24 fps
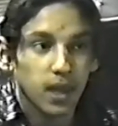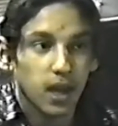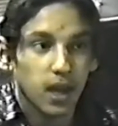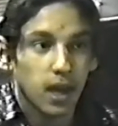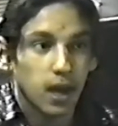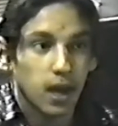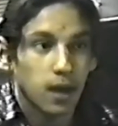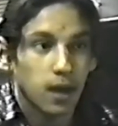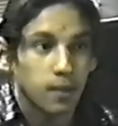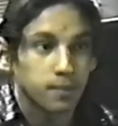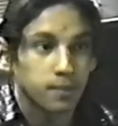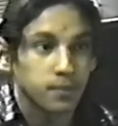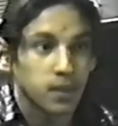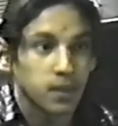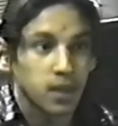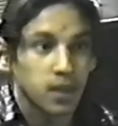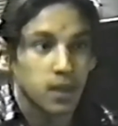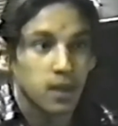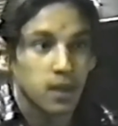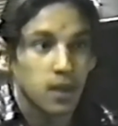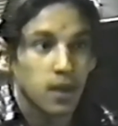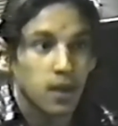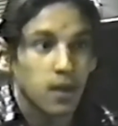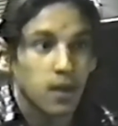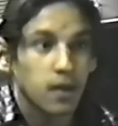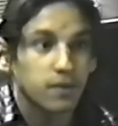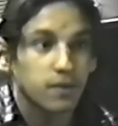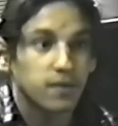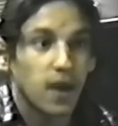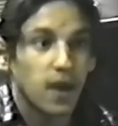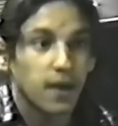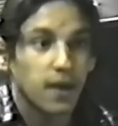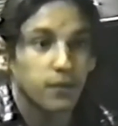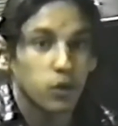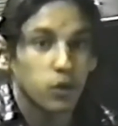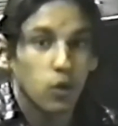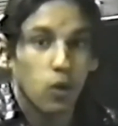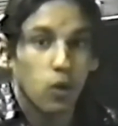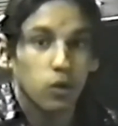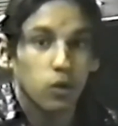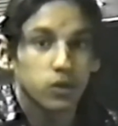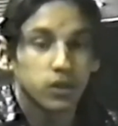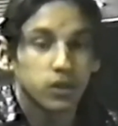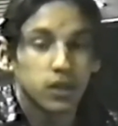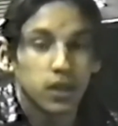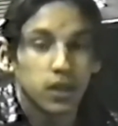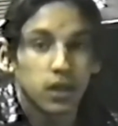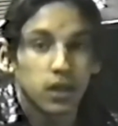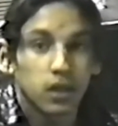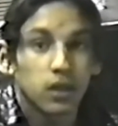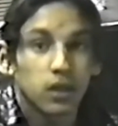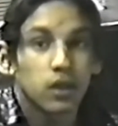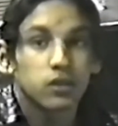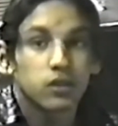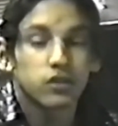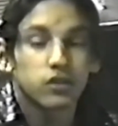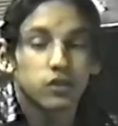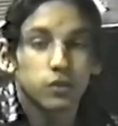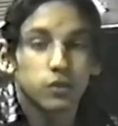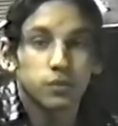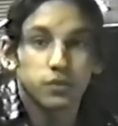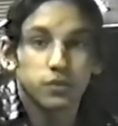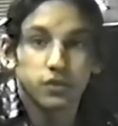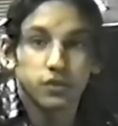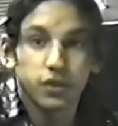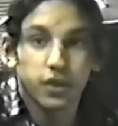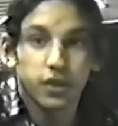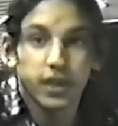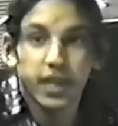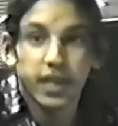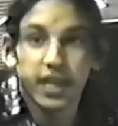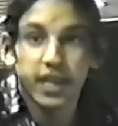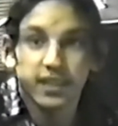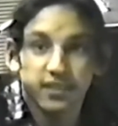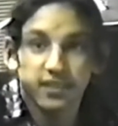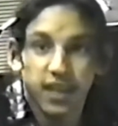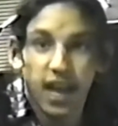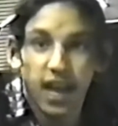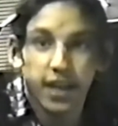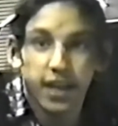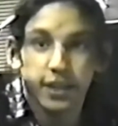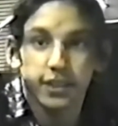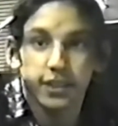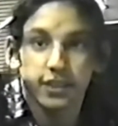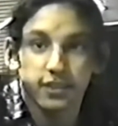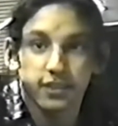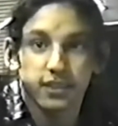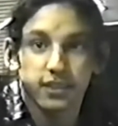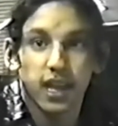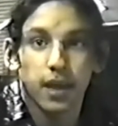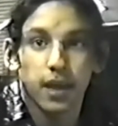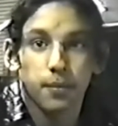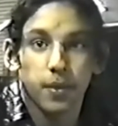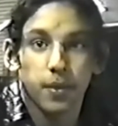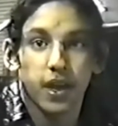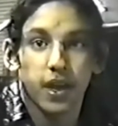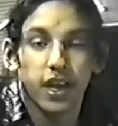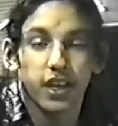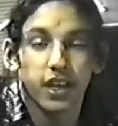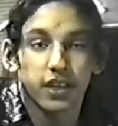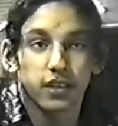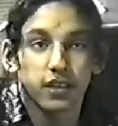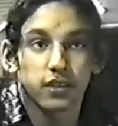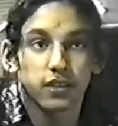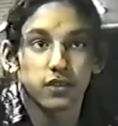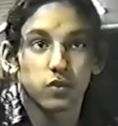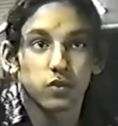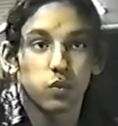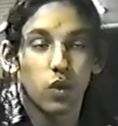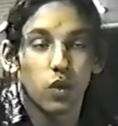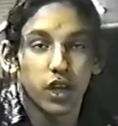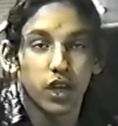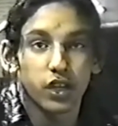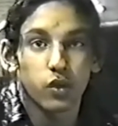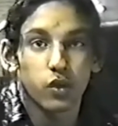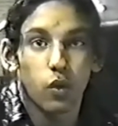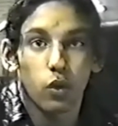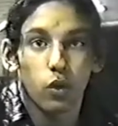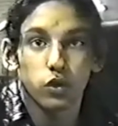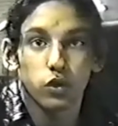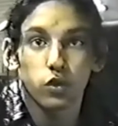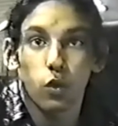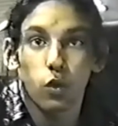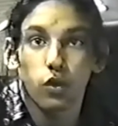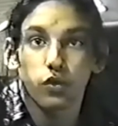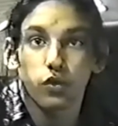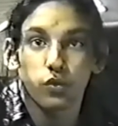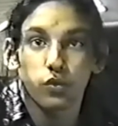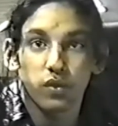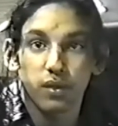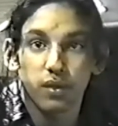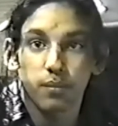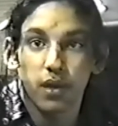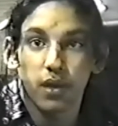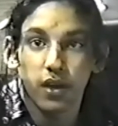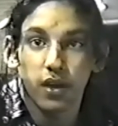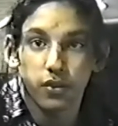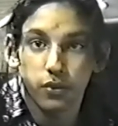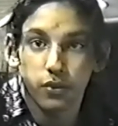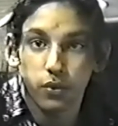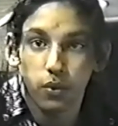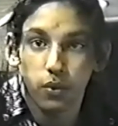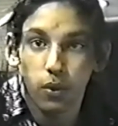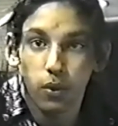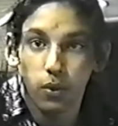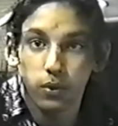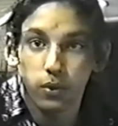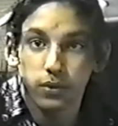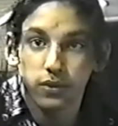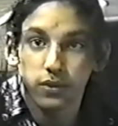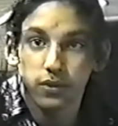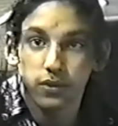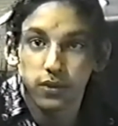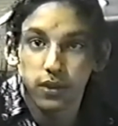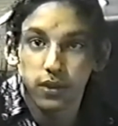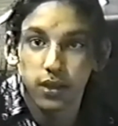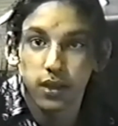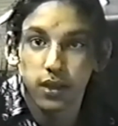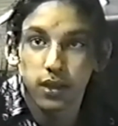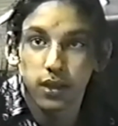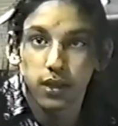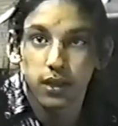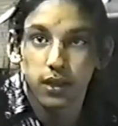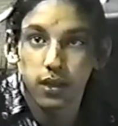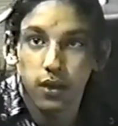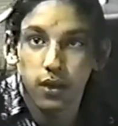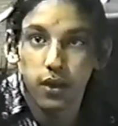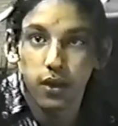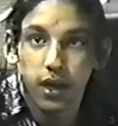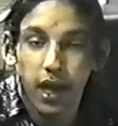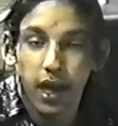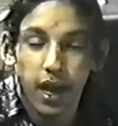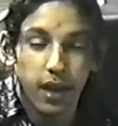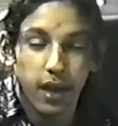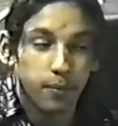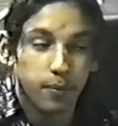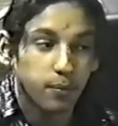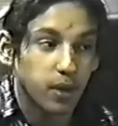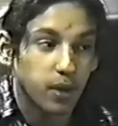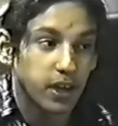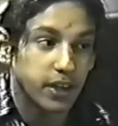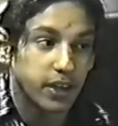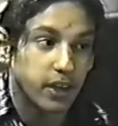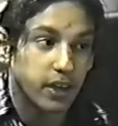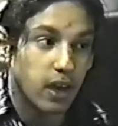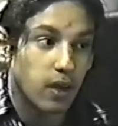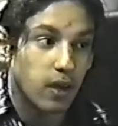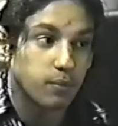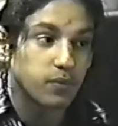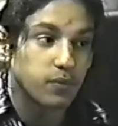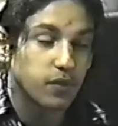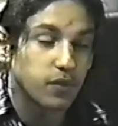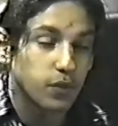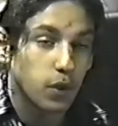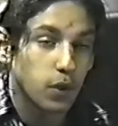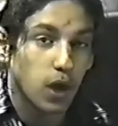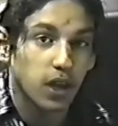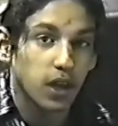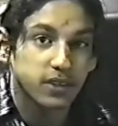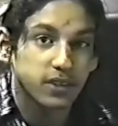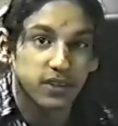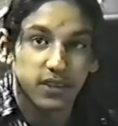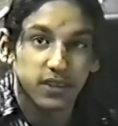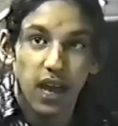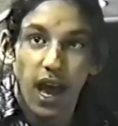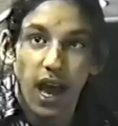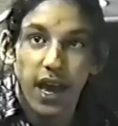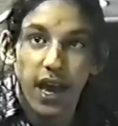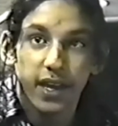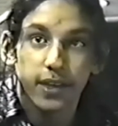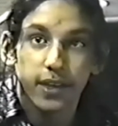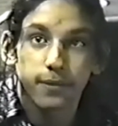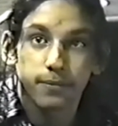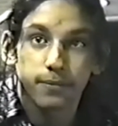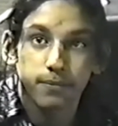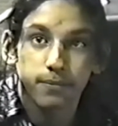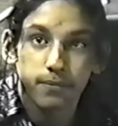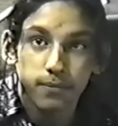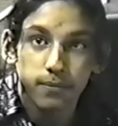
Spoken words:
5-year-old tombs look exactly the same as 1-year-old or 3-month-year-olds. Okay, but if you're outside,